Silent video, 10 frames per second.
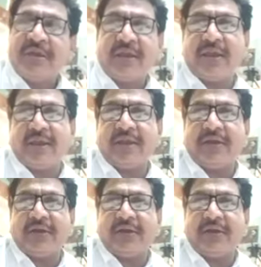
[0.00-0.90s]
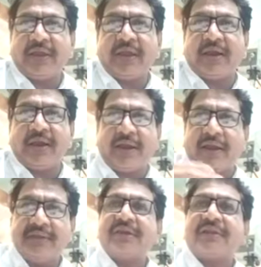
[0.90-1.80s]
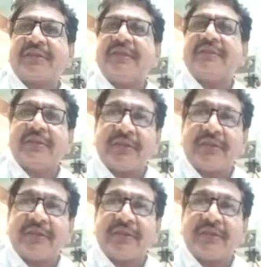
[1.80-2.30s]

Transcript: either thing,